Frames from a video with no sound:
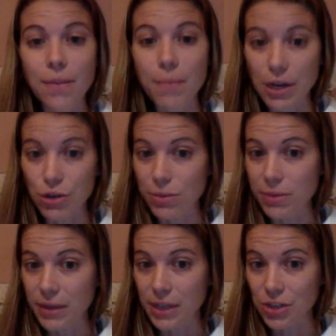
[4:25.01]

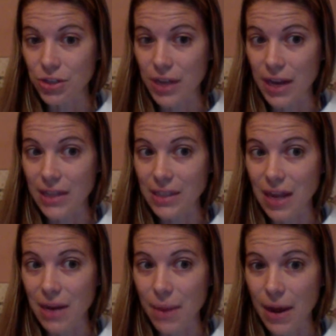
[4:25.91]
measurable because you're saying it's
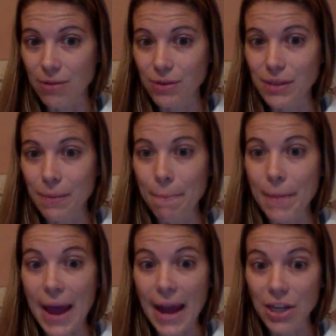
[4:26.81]
10 pounds,
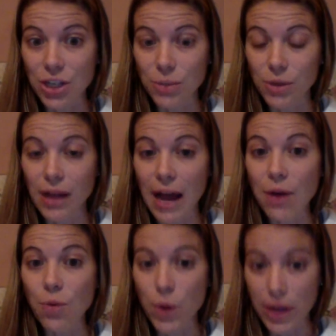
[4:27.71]
actionable,
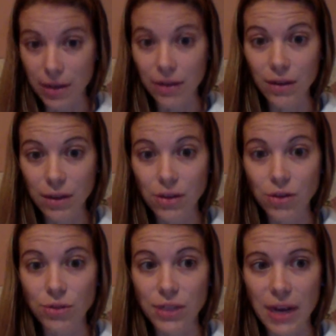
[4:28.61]
I will
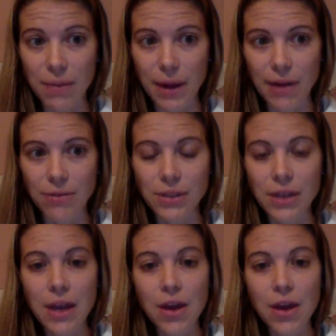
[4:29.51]
lose 10 pounds,